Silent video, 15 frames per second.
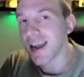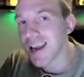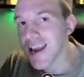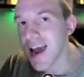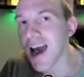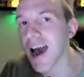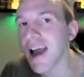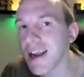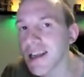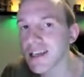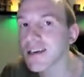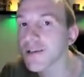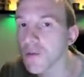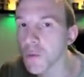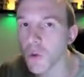In an
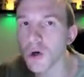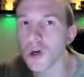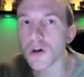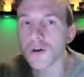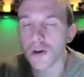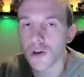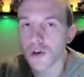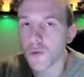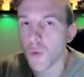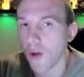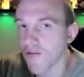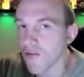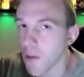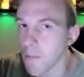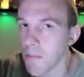ideal world, you
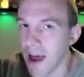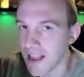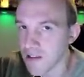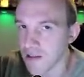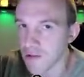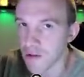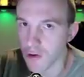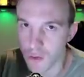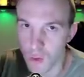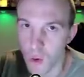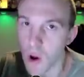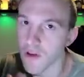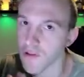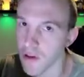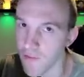want the bats
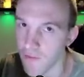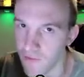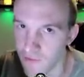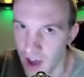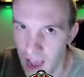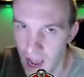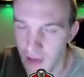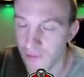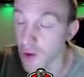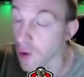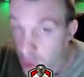to survive.